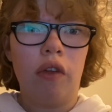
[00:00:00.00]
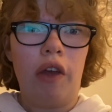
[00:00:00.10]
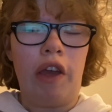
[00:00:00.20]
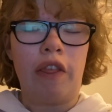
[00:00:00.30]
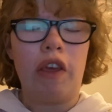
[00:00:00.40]

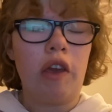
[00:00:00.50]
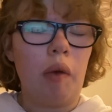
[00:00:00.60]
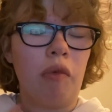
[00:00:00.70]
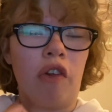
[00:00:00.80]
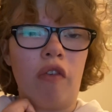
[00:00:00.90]
I think
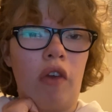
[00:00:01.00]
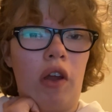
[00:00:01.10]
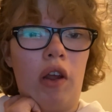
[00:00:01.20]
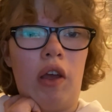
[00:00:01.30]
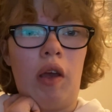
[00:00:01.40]
I'm just
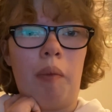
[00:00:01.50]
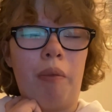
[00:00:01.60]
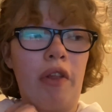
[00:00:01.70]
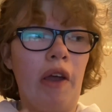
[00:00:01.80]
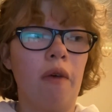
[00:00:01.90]
gonna
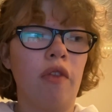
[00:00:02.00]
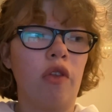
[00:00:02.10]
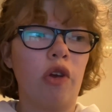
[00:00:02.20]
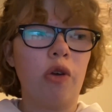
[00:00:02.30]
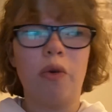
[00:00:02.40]
plow
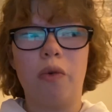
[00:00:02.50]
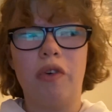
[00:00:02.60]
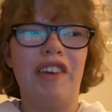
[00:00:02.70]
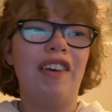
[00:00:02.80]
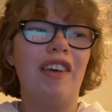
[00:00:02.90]
through,
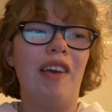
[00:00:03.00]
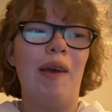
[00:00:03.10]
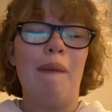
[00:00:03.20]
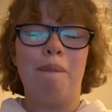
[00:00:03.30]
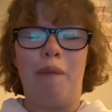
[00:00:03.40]

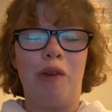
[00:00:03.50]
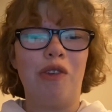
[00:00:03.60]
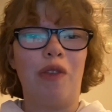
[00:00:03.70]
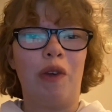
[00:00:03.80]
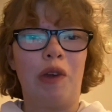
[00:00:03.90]
push
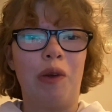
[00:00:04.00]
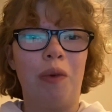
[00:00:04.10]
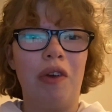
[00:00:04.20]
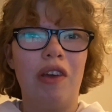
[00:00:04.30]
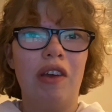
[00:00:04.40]

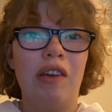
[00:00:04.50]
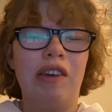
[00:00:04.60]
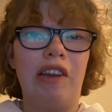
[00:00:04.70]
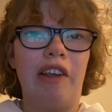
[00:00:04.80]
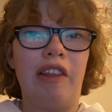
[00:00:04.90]
through
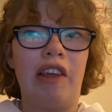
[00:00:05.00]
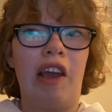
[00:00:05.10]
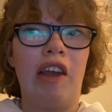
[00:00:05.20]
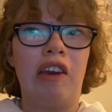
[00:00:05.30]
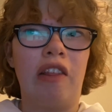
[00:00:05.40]
till the
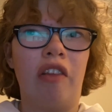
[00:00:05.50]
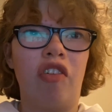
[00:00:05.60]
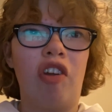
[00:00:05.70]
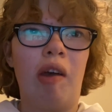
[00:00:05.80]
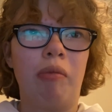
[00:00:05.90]
end of this
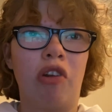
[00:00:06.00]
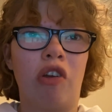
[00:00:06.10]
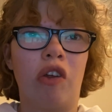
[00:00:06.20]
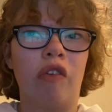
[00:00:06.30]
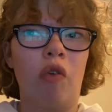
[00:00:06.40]

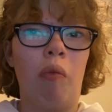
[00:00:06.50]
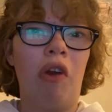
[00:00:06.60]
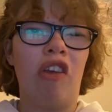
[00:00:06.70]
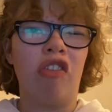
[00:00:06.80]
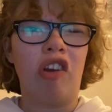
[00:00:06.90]
chapter, so I'm
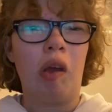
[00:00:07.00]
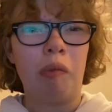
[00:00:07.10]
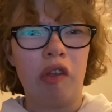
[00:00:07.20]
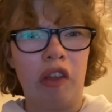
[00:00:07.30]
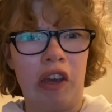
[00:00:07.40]
not
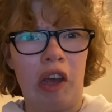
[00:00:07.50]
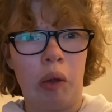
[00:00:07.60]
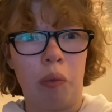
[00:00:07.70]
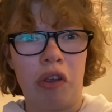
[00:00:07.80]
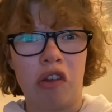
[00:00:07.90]
stopping like at a
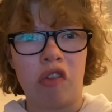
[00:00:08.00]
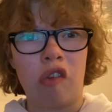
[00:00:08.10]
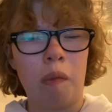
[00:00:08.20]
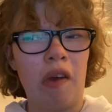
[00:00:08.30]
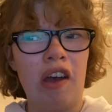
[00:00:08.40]
weird
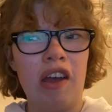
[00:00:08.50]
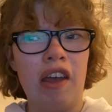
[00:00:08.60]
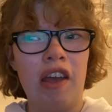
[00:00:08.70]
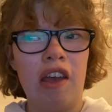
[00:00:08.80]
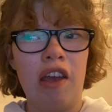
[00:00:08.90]
spot,
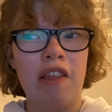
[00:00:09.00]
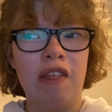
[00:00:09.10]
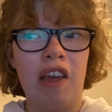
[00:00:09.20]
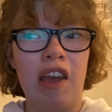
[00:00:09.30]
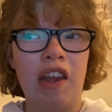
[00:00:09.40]
and
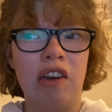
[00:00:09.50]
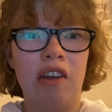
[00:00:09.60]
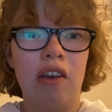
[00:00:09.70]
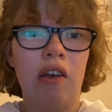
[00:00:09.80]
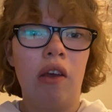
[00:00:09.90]
then
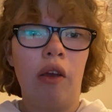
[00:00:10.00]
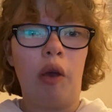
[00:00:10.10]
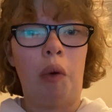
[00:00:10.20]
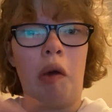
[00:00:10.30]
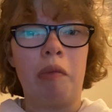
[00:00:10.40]

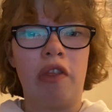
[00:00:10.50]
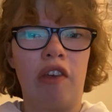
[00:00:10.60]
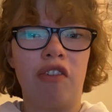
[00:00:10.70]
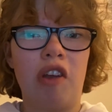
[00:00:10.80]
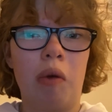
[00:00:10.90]
go hop in the
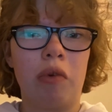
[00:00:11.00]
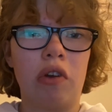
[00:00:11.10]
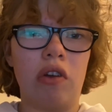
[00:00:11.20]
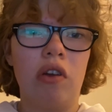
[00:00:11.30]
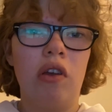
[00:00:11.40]
shower,
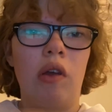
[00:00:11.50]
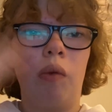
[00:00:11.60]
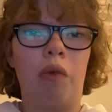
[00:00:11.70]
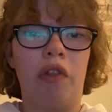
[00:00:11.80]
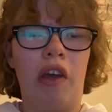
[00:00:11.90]

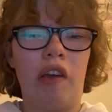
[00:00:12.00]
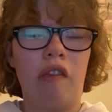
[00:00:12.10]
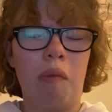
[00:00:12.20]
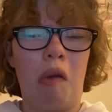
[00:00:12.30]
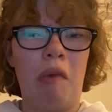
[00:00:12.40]
relax
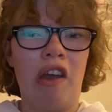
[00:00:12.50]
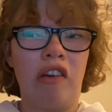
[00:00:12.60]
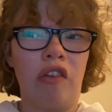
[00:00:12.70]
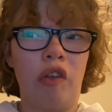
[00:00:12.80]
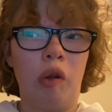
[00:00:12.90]
my mind
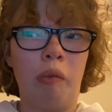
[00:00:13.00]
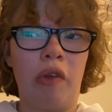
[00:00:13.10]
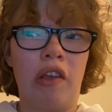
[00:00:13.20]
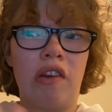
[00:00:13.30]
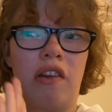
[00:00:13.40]
a little
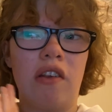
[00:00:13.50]
bit,